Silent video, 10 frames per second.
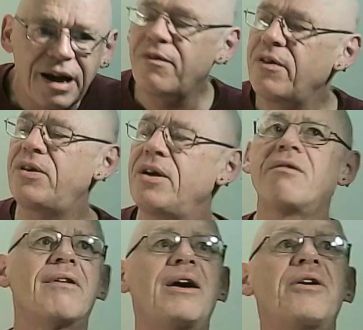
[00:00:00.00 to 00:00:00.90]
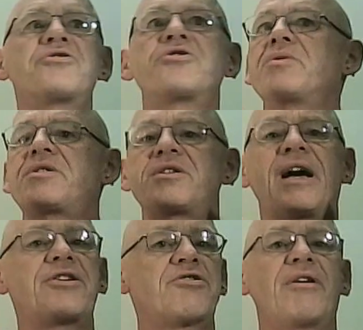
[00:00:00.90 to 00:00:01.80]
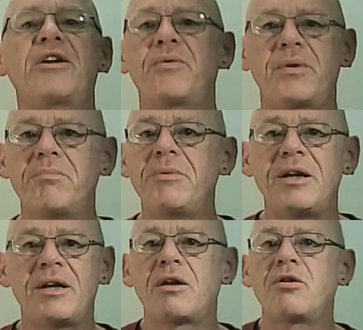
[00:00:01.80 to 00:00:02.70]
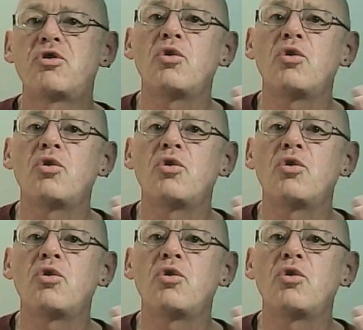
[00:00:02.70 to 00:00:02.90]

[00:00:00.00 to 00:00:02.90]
Everything around you is saturated with meaning.